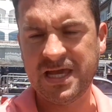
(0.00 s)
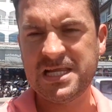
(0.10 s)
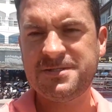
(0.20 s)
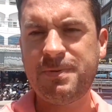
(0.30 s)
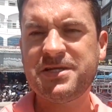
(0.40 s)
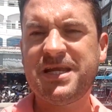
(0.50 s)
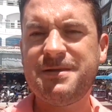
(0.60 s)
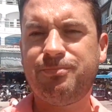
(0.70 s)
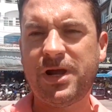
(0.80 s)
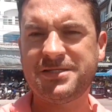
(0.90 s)
especially
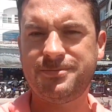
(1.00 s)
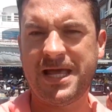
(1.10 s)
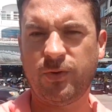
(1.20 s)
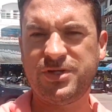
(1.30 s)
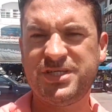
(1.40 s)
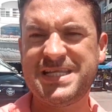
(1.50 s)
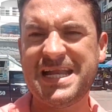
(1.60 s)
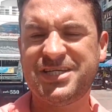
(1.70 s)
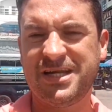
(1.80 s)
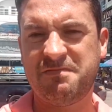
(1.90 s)
Prattanac, which is
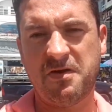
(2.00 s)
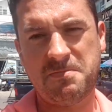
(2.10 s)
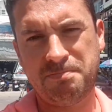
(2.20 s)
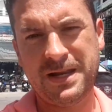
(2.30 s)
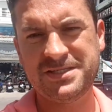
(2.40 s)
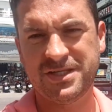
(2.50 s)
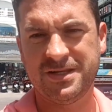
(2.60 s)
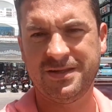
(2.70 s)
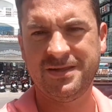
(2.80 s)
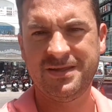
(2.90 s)
actually very
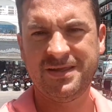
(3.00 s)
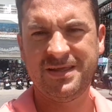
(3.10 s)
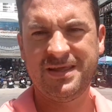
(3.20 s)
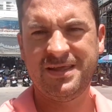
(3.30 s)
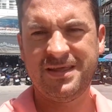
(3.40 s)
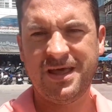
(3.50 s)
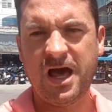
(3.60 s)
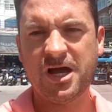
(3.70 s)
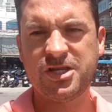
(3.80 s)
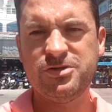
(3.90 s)
pleasant.
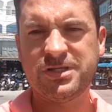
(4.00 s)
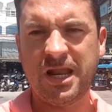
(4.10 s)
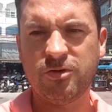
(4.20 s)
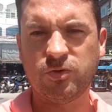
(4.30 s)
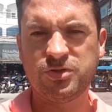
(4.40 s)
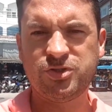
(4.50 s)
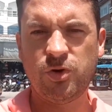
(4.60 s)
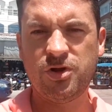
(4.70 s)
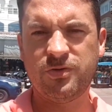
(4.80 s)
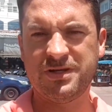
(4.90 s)
I can use a local
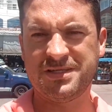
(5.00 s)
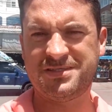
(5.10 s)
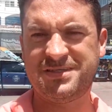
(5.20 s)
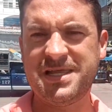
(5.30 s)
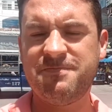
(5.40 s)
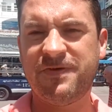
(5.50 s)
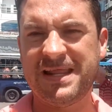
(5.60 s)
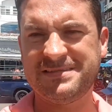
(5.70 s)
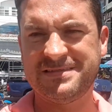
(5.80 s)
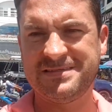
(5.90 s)
sauna and a steam for
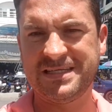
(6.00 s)
less than